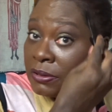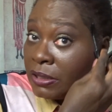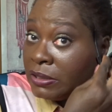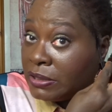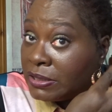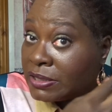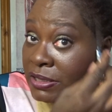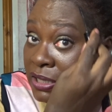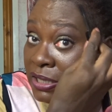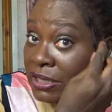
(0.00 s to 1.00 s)
Can you
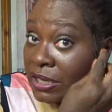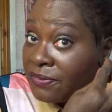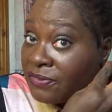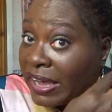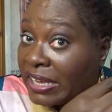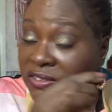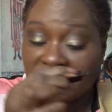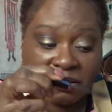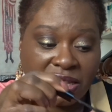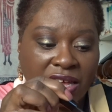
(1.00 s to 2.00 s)
see the effect
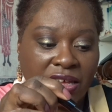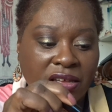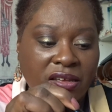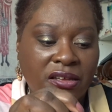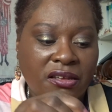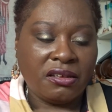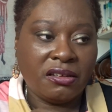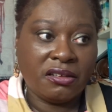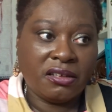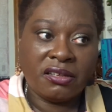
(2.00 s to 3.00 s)
there?
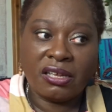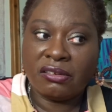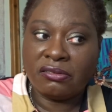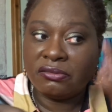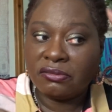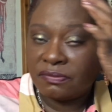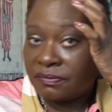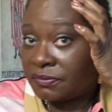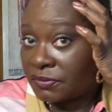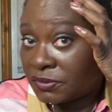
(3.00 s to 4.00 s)
And then
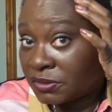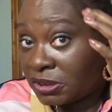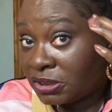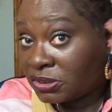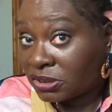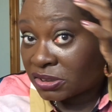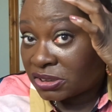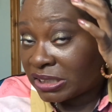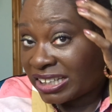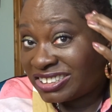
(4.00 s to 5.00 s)
you can
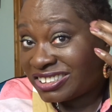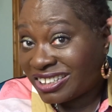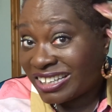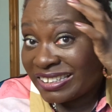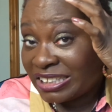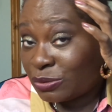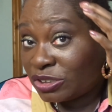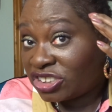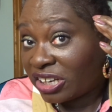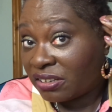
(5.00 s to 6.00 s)
just, yeah, it's just like a
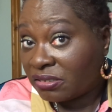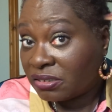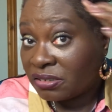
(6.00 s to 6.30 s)
liquid gel.